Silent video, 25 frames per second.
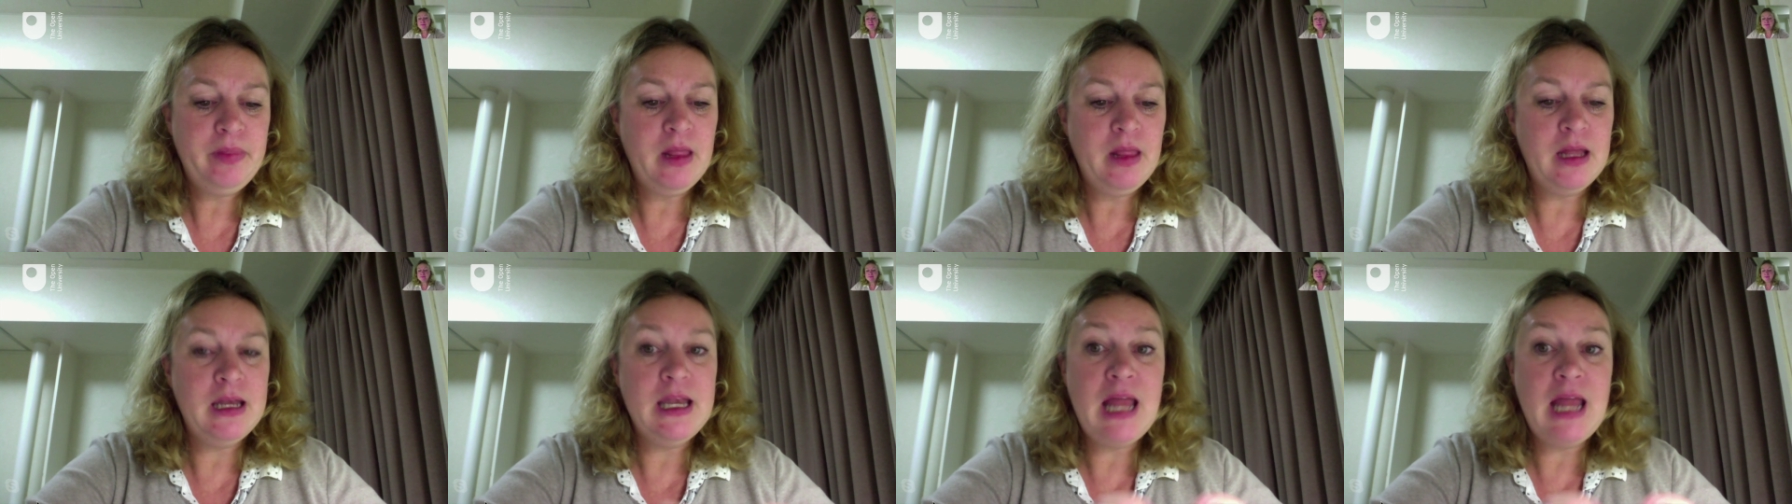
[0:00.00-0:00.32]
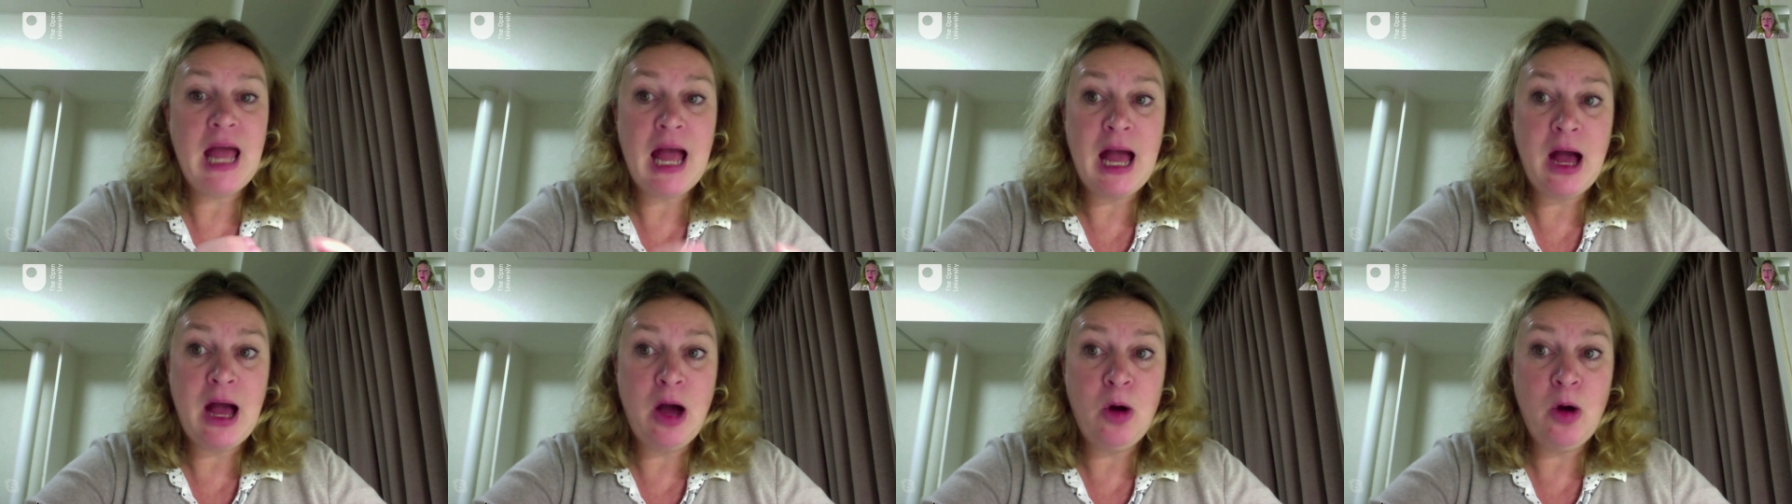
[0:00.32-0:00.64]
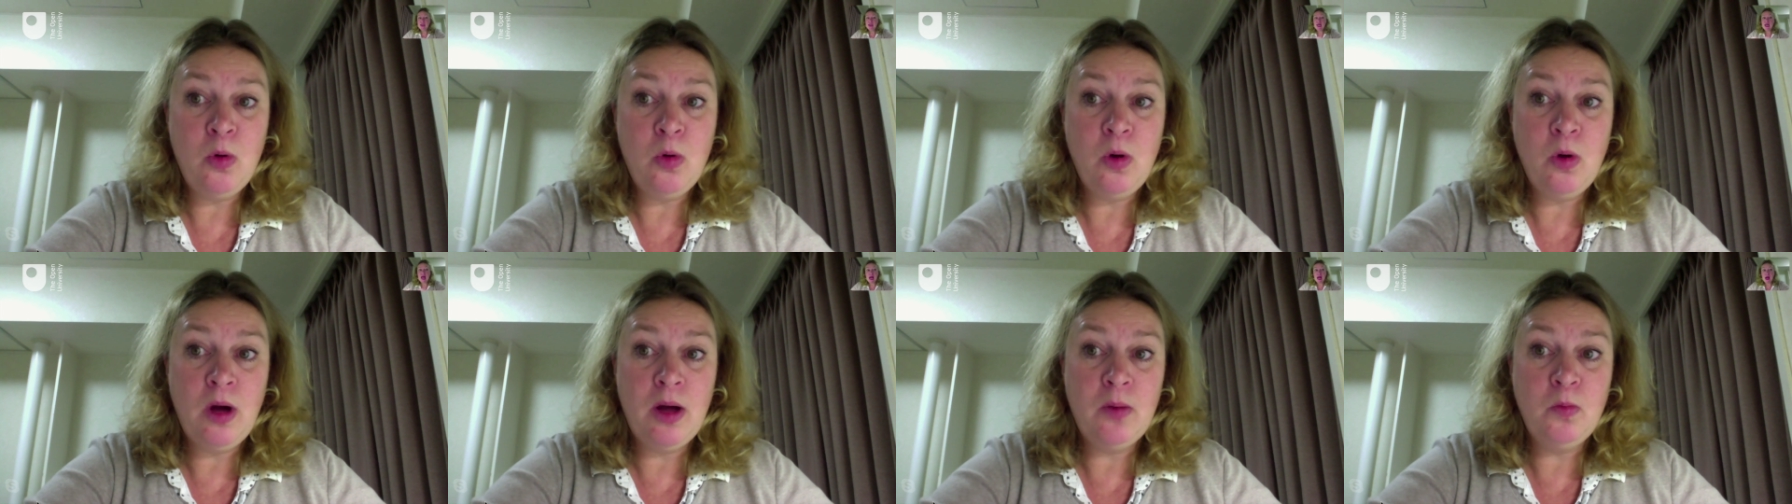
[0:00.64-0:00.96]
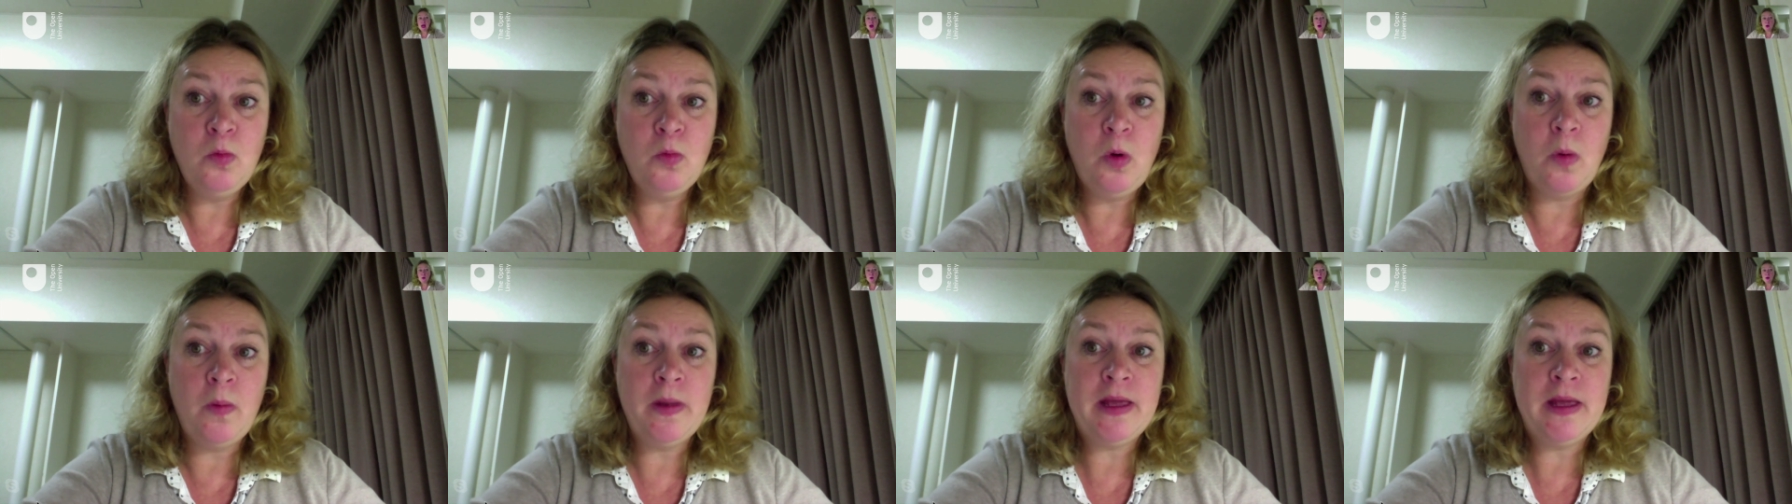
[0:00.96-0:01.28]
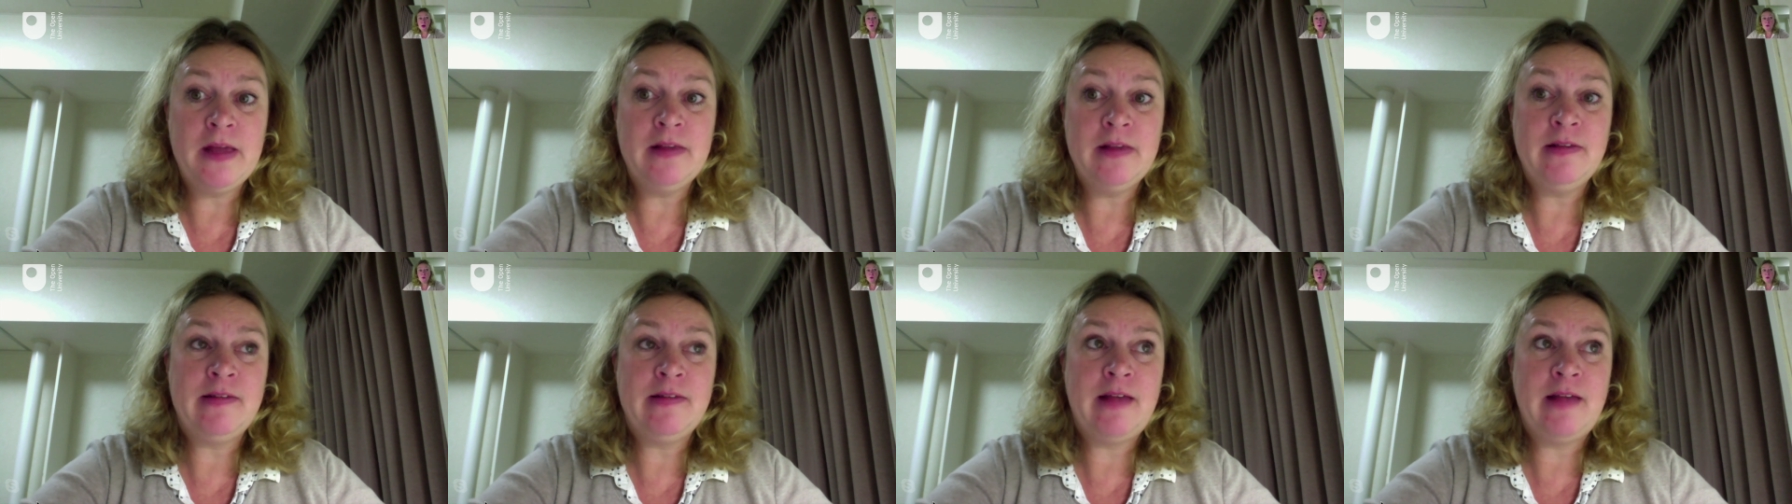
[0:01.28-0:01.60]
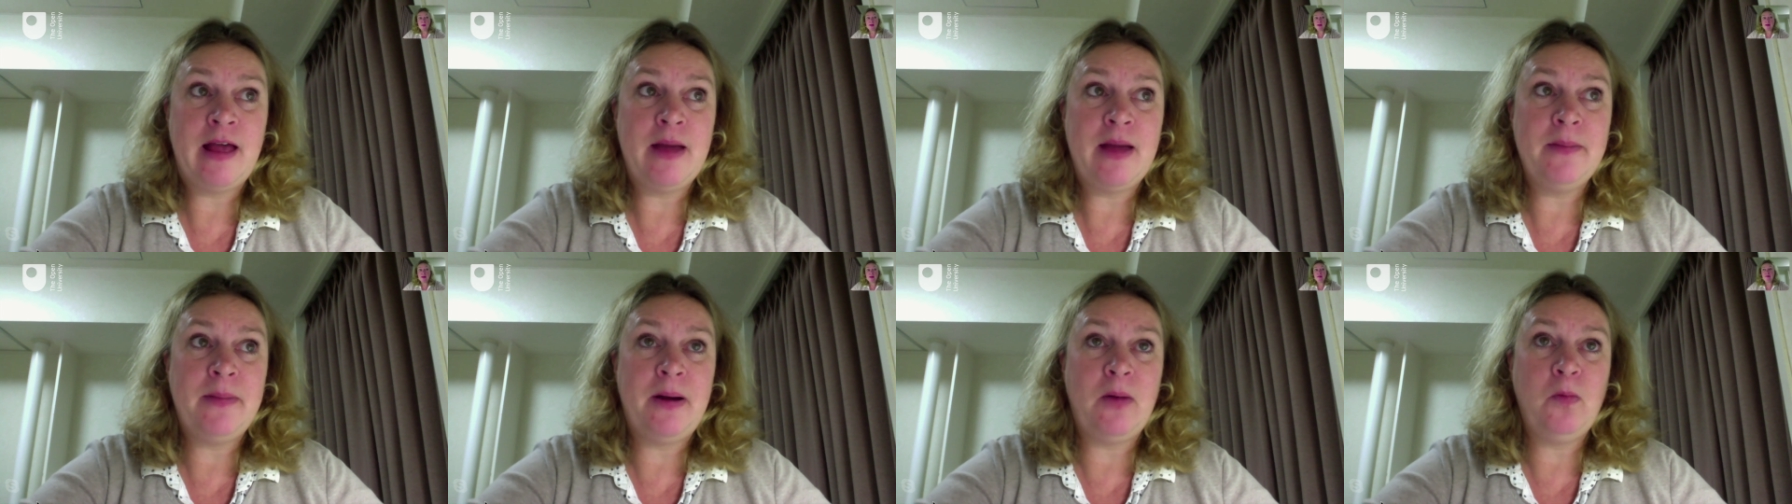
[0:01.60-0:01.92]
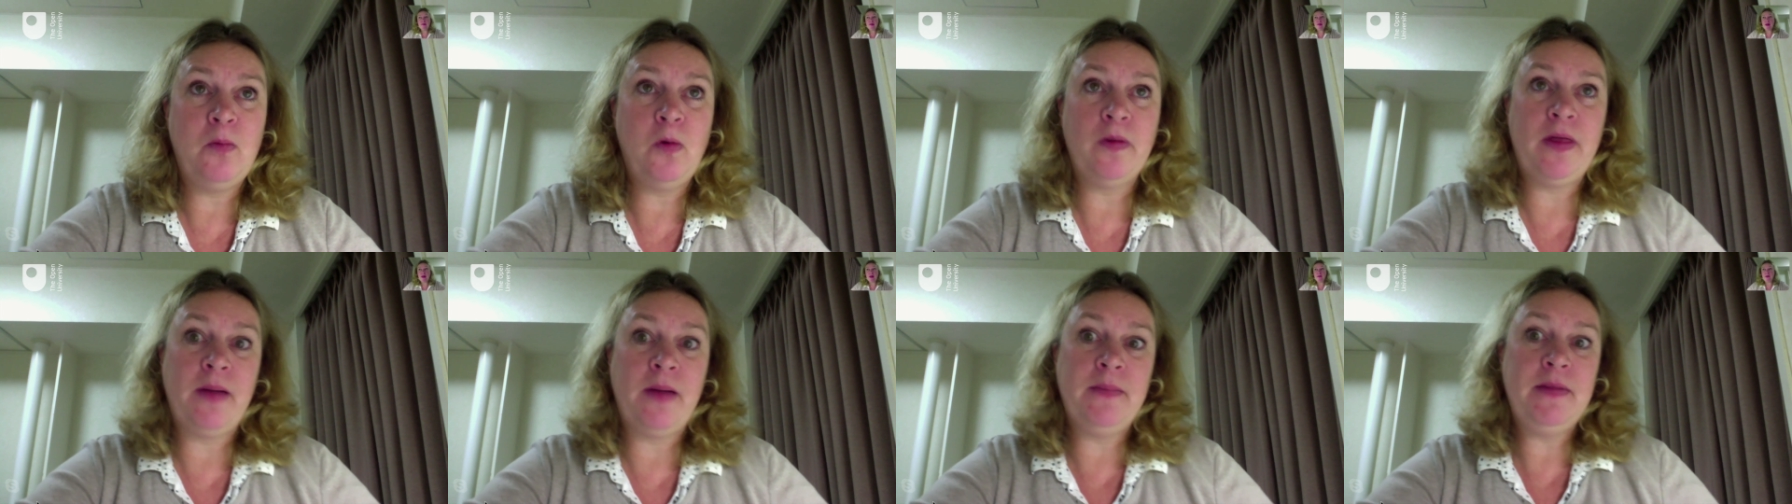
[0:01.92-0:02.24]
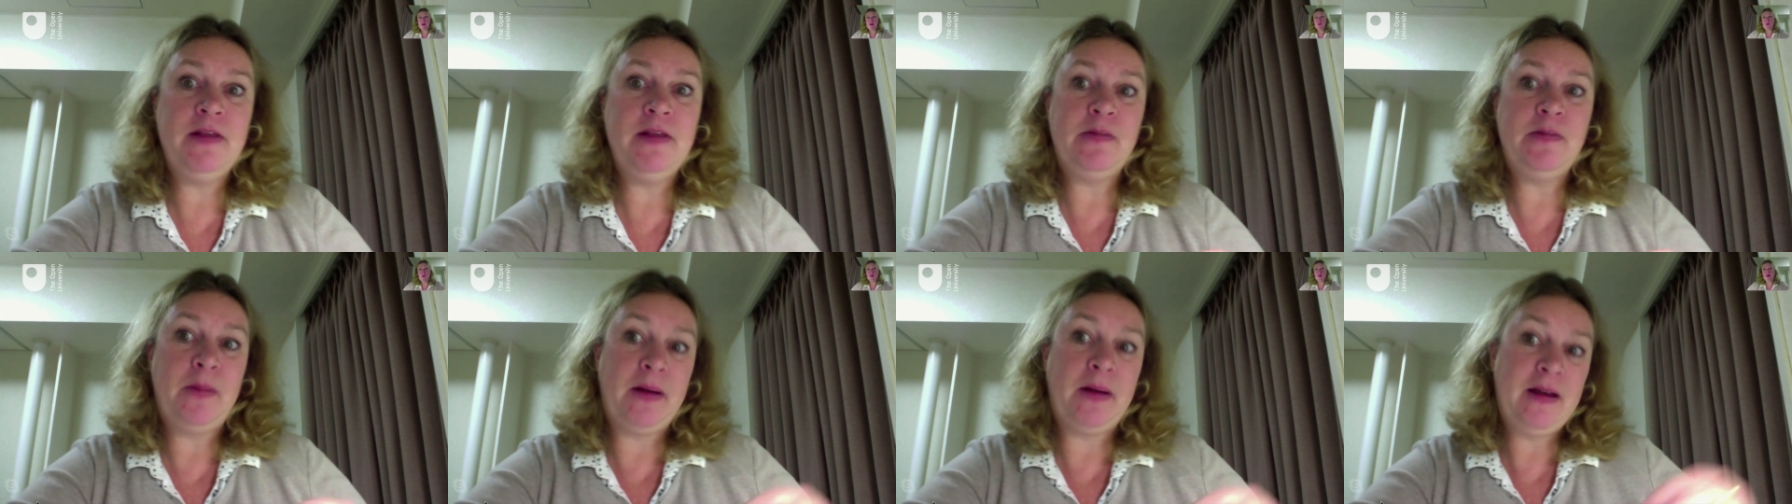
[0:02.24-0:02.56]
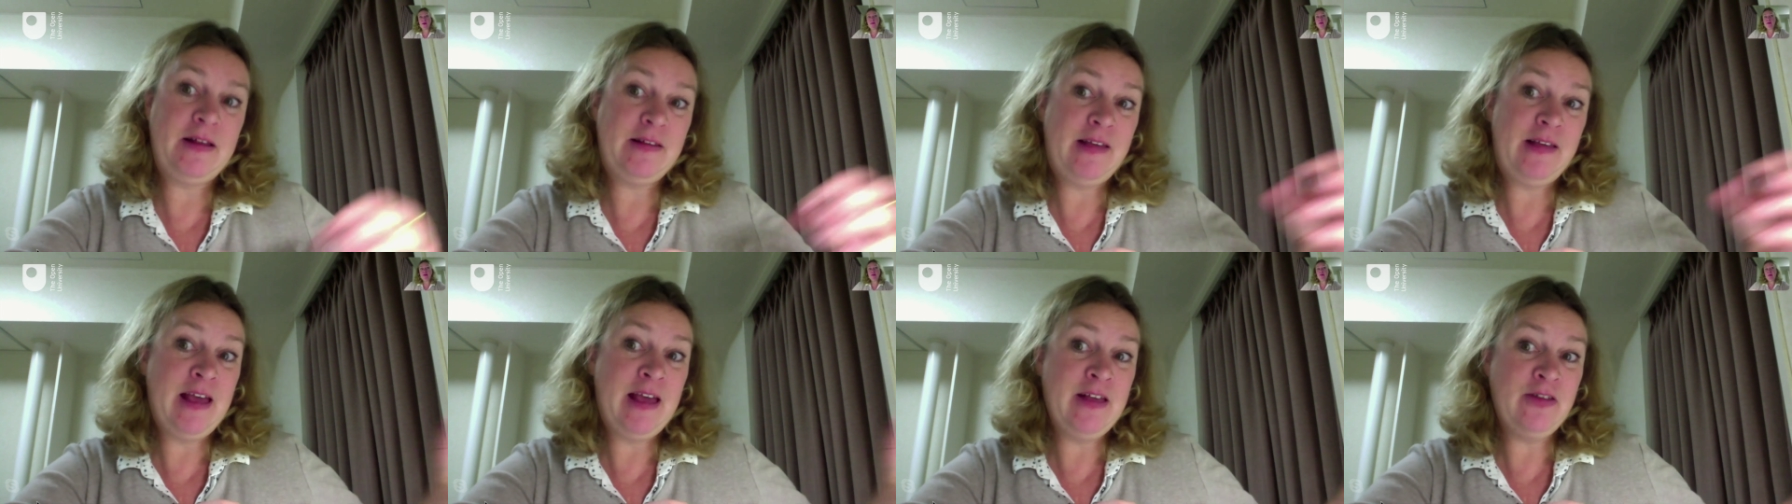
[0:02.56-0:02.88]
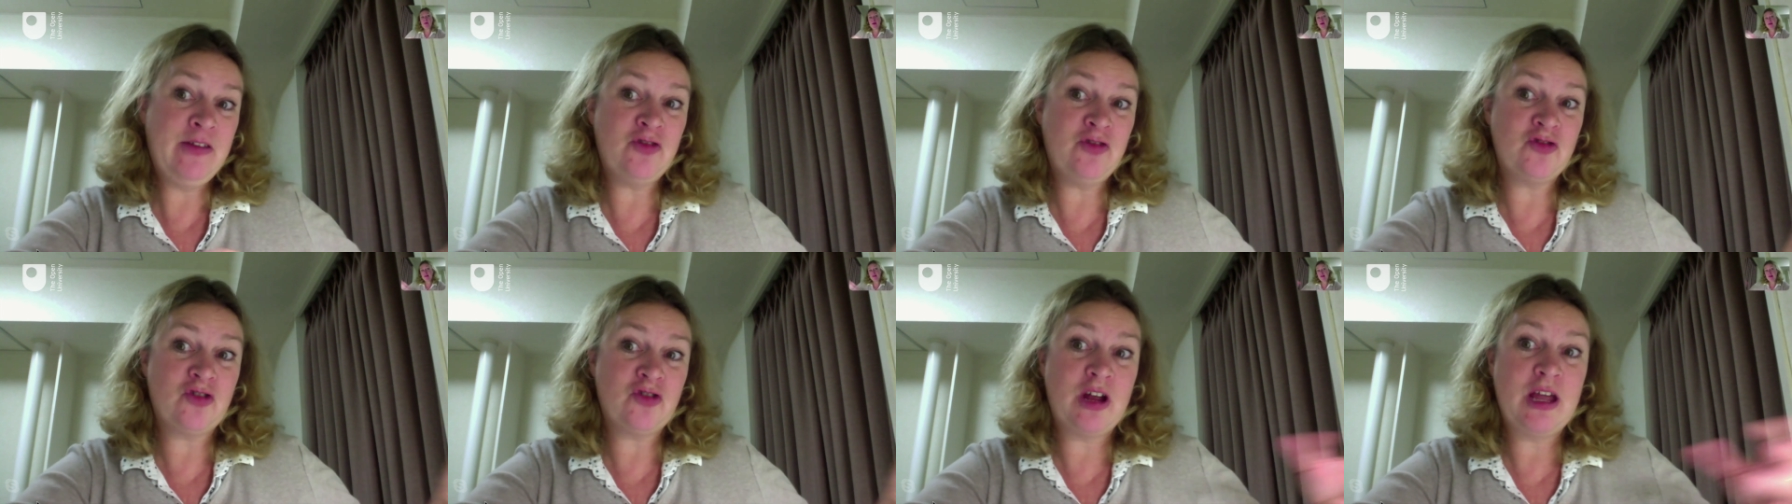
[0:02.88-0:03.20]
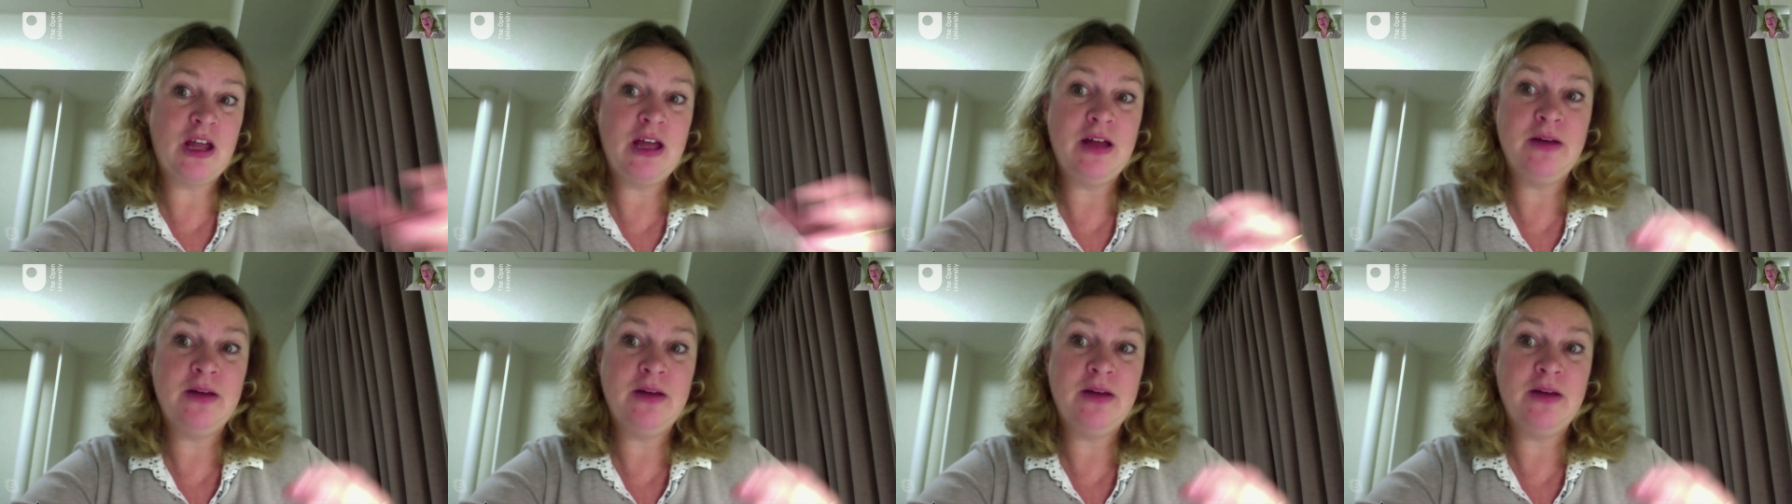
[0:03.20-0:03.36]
now, and what we can say about what that means about its history,